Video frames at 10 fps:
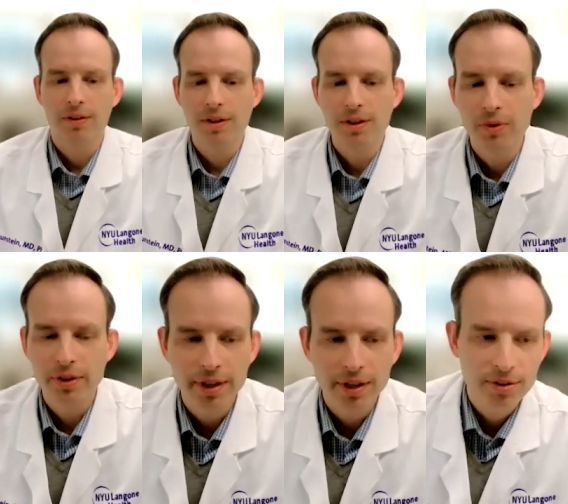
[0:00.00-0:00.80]

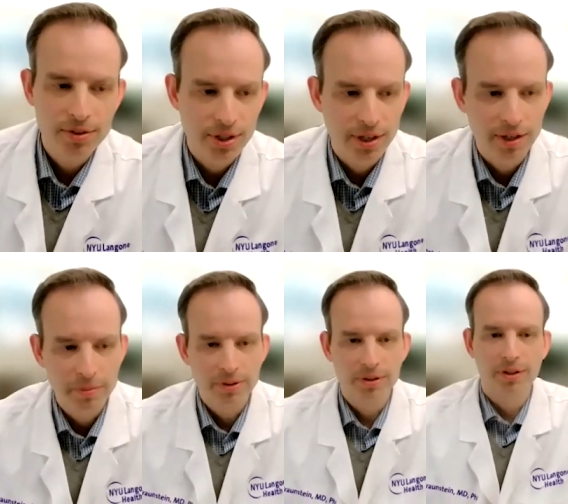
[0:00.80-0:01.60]
Well, thank you, Jenna and
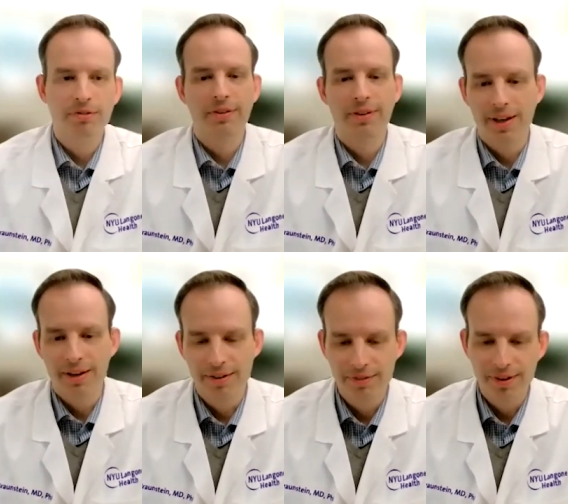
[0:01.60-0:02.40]
Midori, for that
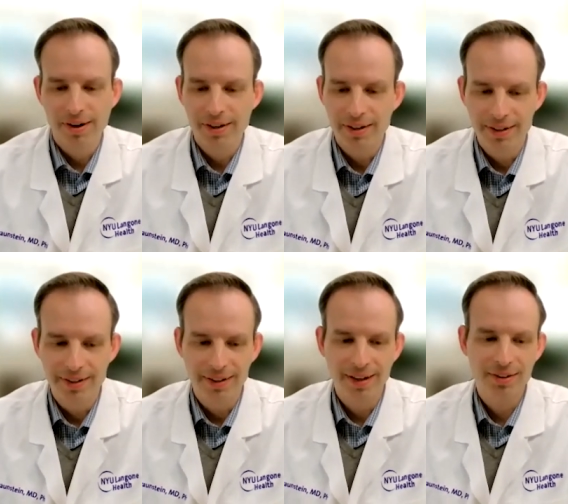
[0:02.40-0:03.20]
very
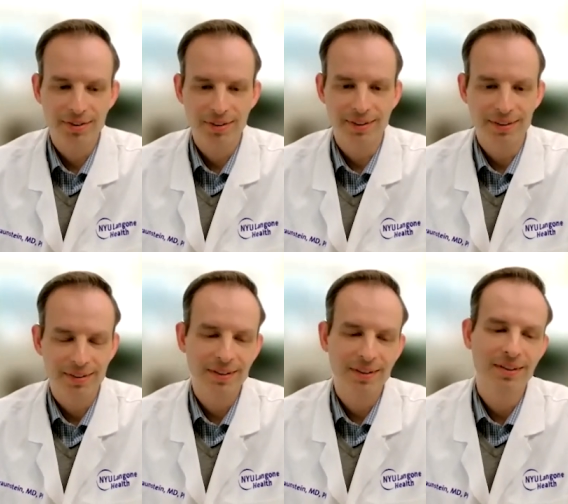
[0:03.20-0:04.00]

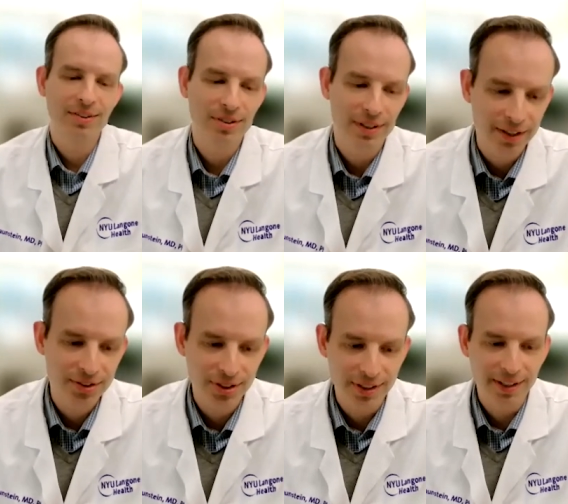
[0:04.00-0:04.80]
excellent
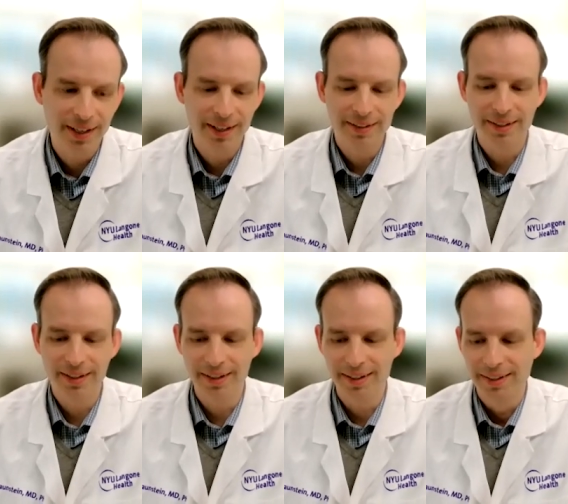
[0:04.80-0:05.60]
introduction, and
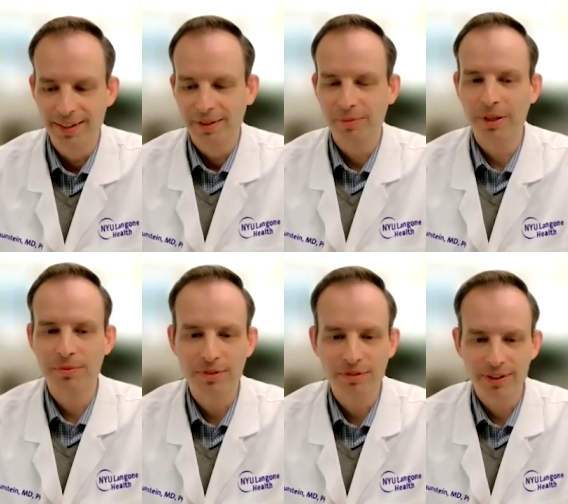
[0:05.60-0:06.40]
makes
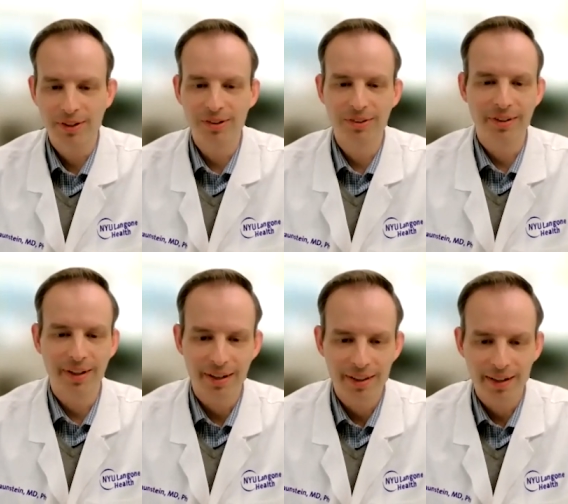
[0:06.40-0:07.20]
me feel older
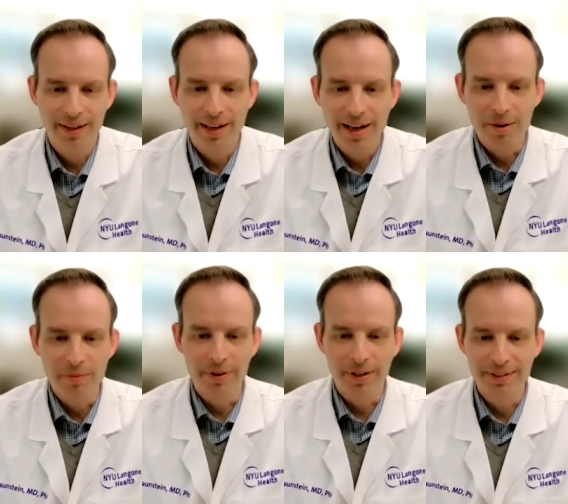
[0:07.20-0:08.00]
than I think I
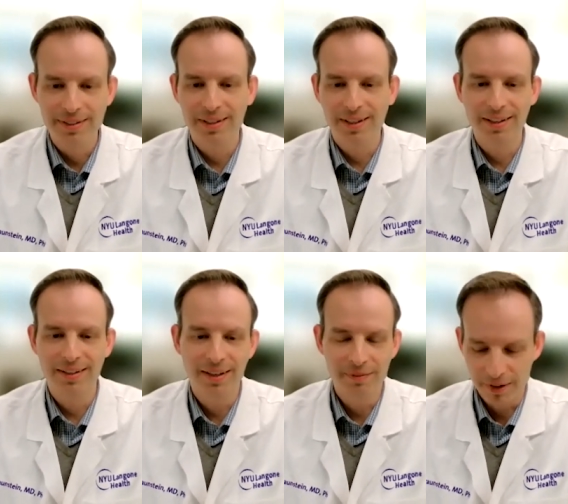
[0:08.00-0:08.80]
am, but
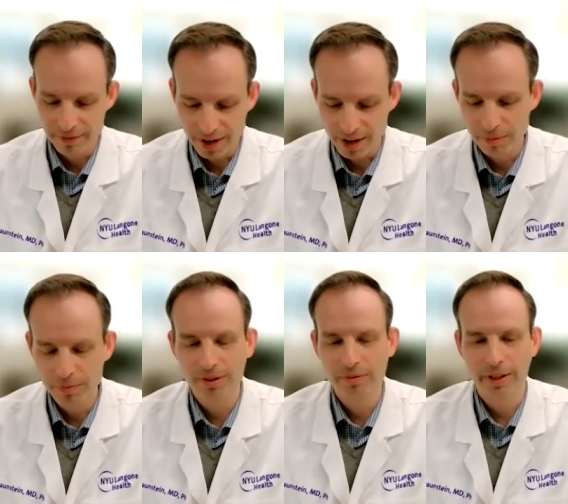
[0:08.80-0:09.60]
I'm very
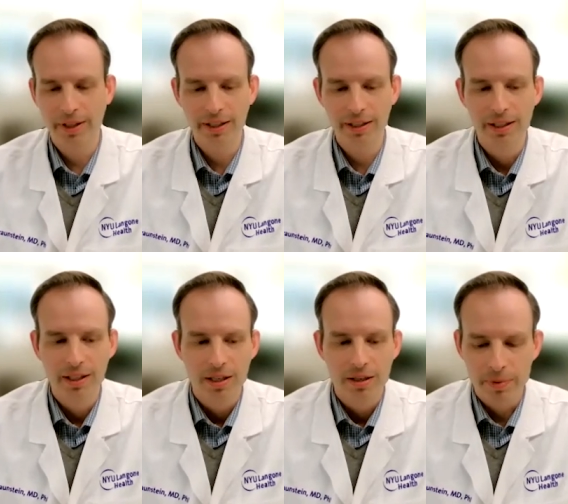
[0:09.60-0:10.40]
humbled by
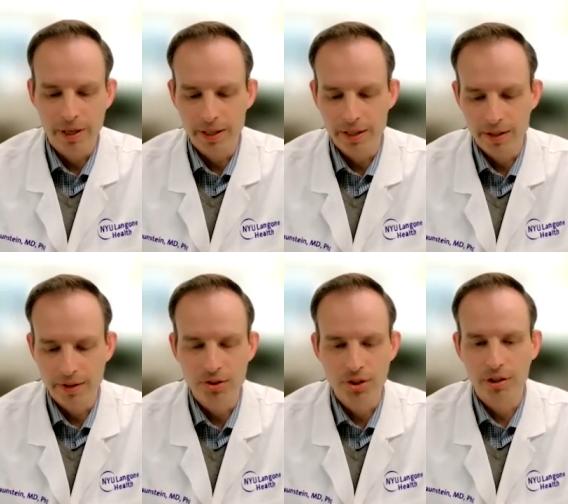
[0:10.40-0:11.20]

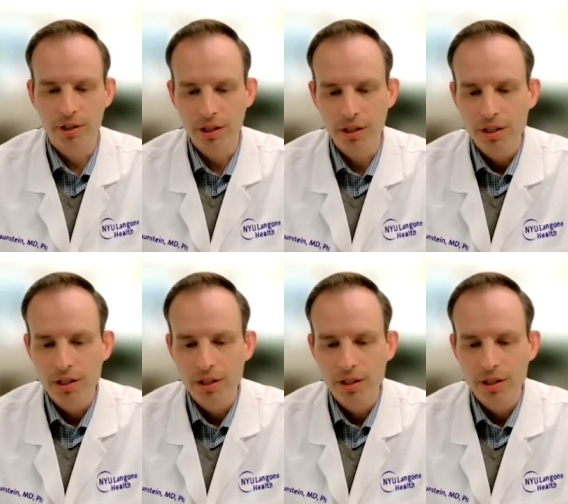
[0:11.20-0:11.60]
the journey.